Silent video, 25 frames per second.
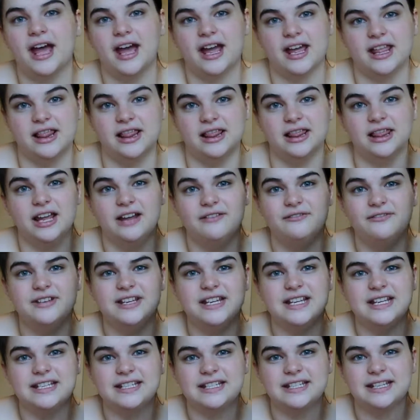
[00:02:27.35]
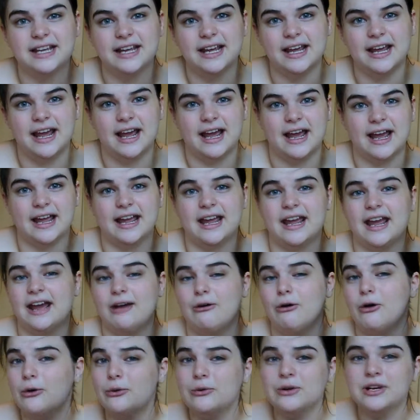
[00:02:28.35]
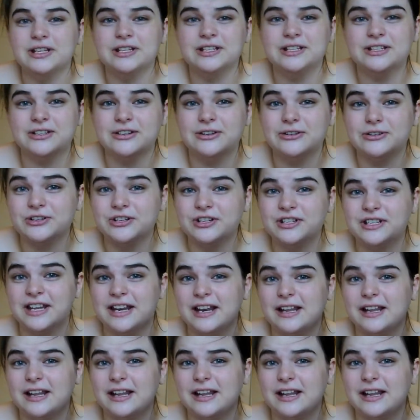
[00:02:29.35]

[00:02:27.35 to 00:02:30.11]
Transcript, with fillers: I loved it. I own Insurgent